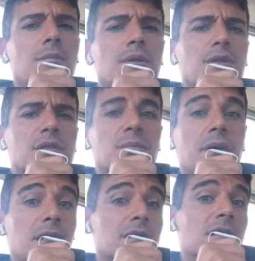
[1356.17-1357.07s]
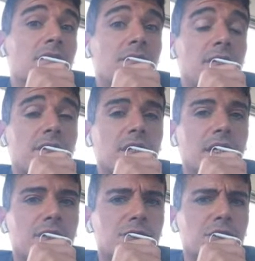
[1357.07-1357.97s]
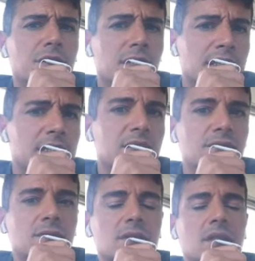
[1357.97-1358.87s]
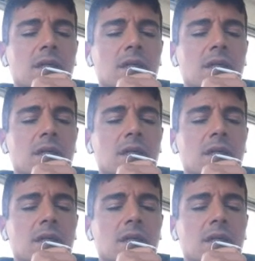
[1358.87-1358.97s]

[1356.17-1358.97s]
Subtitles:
because the parks are very energy intensive.